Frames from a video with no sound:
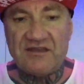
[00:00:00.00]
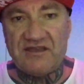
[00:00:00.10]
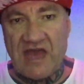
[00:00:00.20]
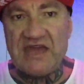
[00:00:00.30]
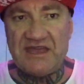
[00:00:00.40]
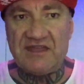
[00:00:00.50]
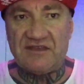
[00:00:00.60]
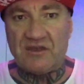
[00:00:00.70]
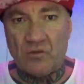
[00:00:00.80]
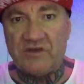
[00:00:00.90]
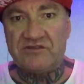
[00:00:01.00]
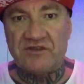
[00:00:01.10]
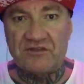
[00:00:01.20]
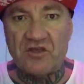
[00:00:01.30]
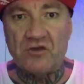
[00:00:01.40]
cake-eating
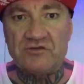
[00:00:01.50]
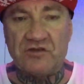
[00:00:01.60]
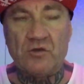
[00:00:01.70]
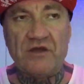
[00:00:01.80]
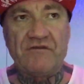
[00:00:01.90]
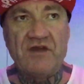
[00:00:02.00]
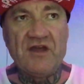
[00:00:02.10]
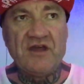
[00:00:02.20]
Western girls who have